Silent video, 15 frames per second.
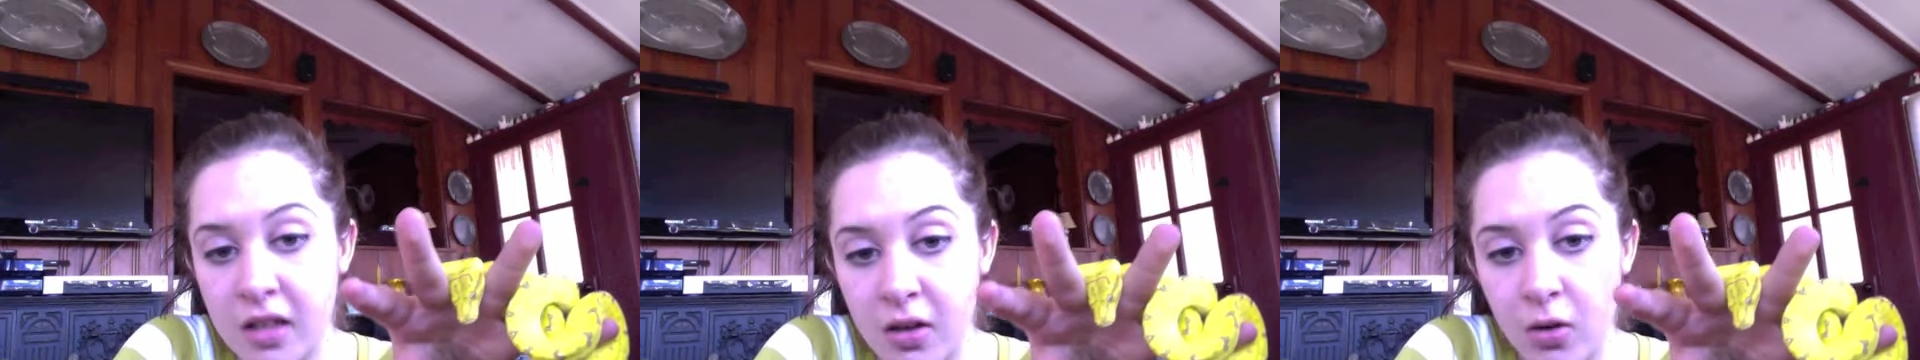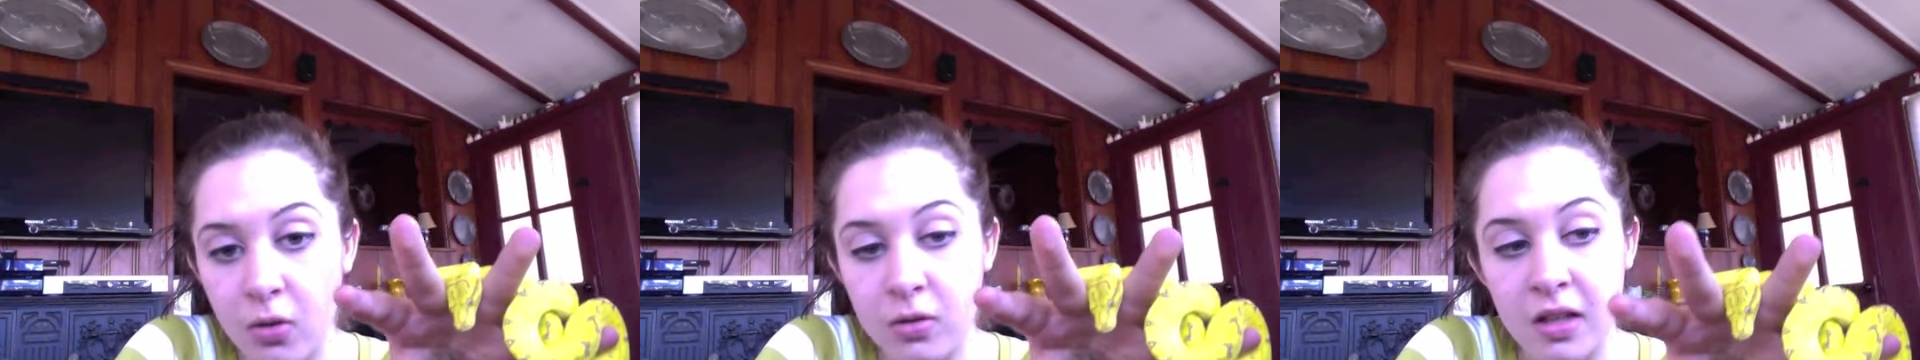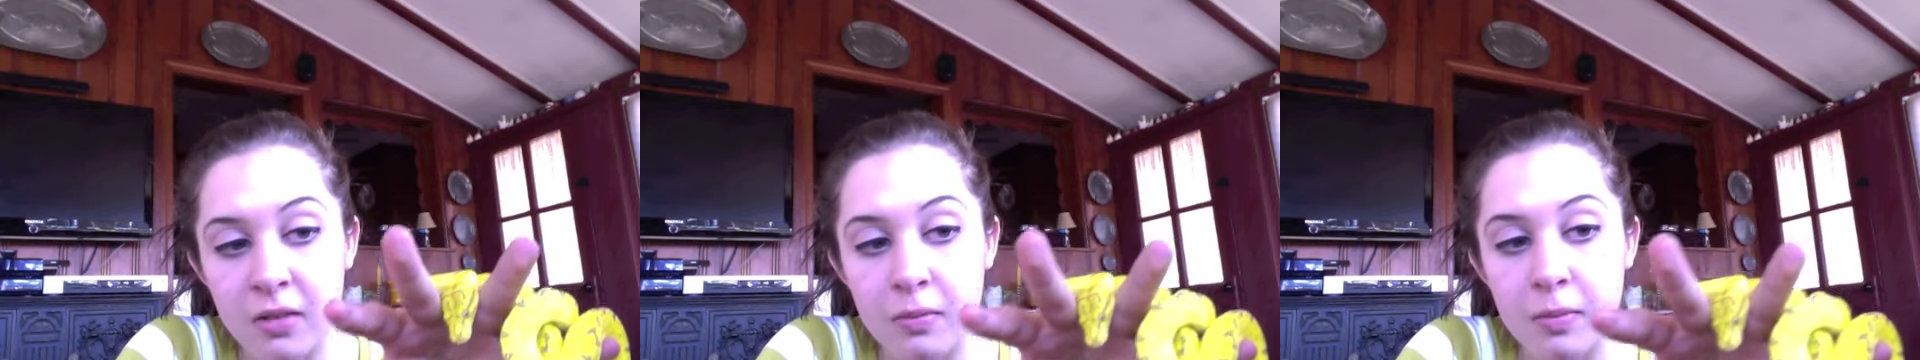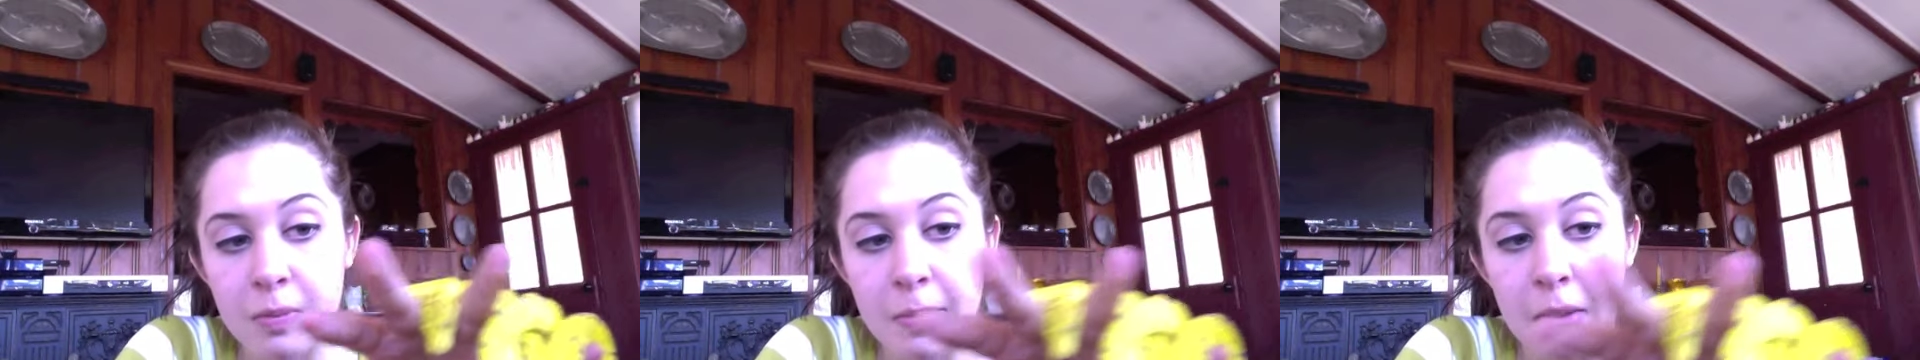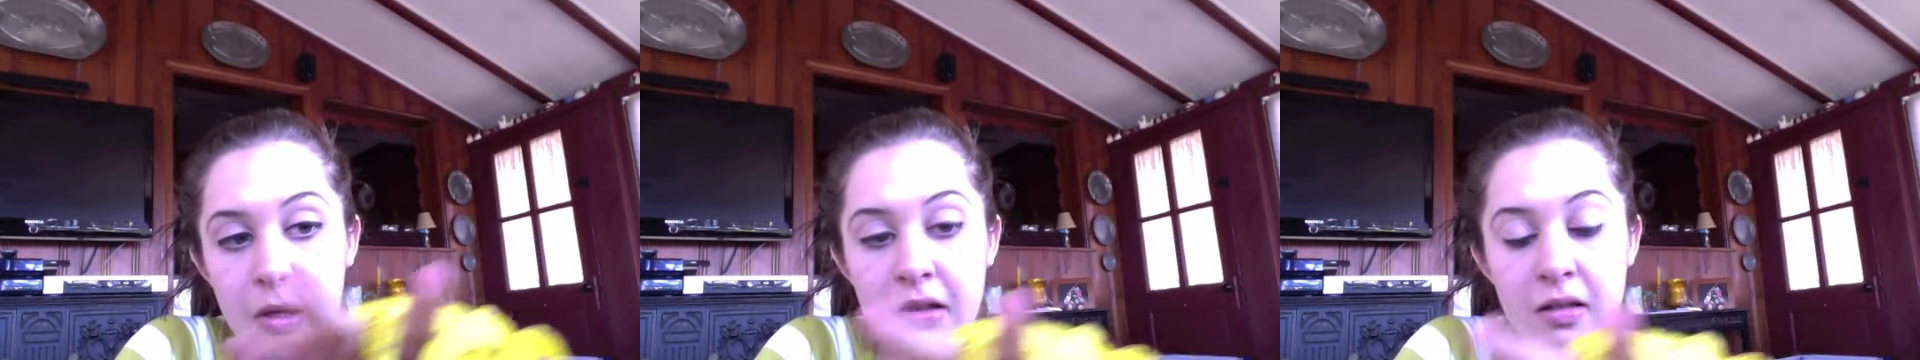hold him,
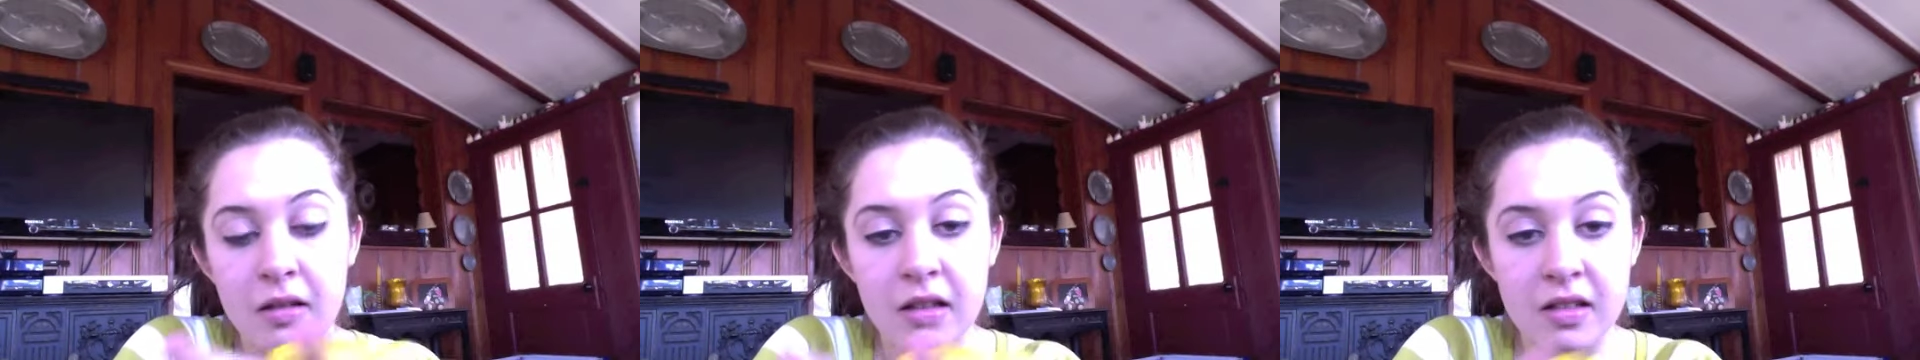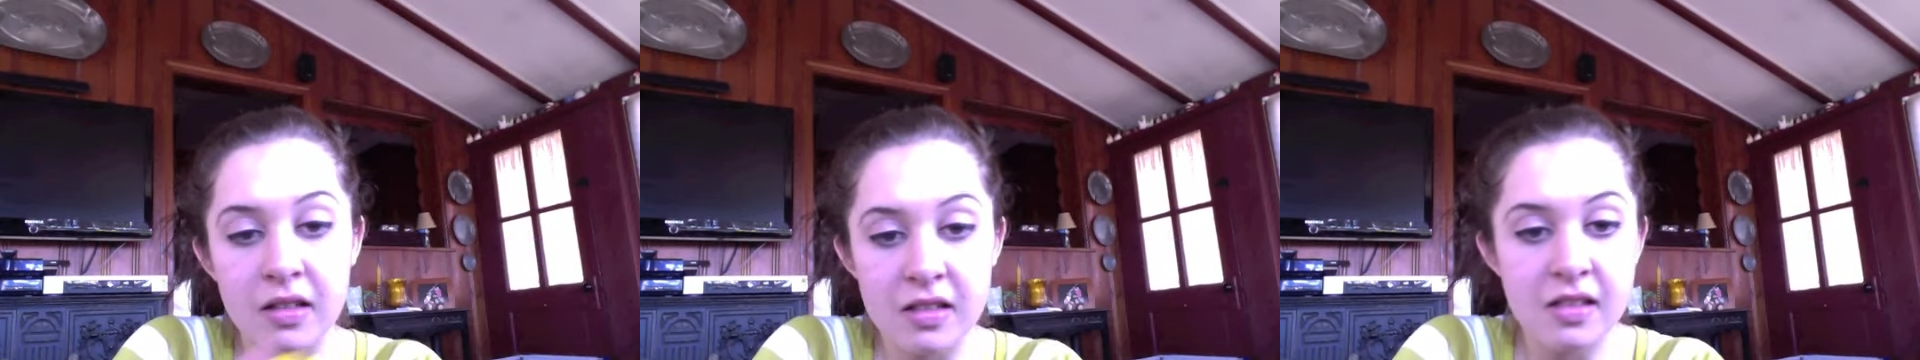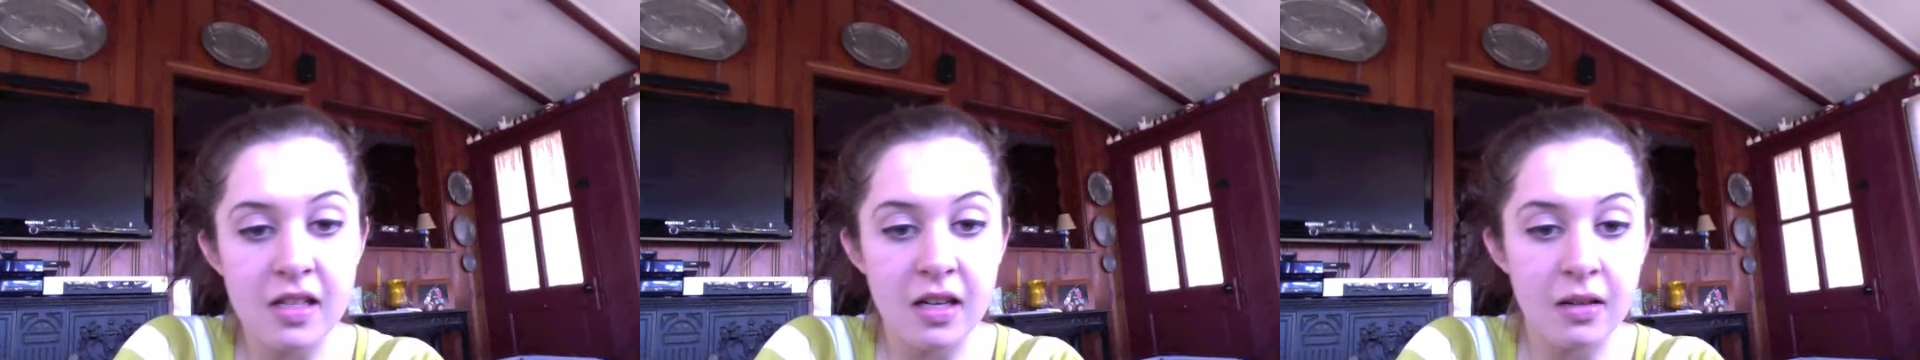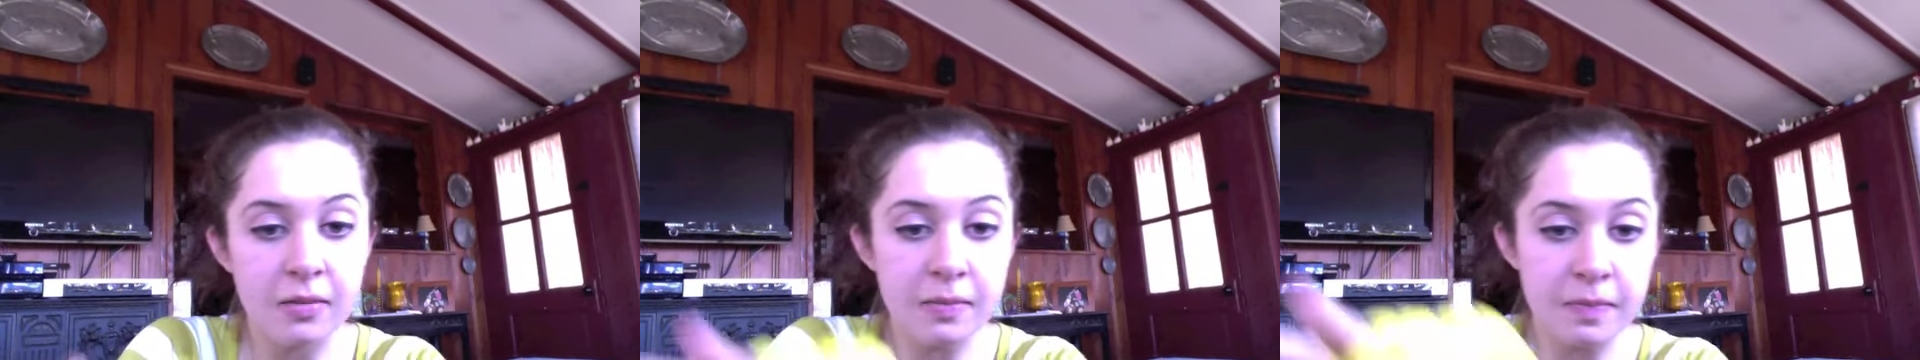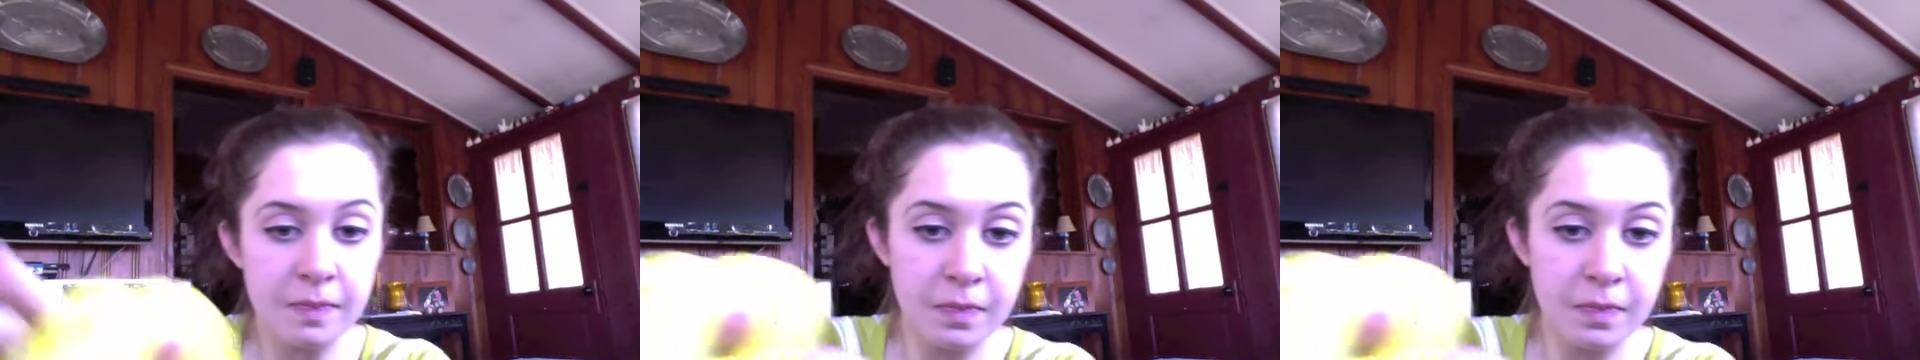but this is him.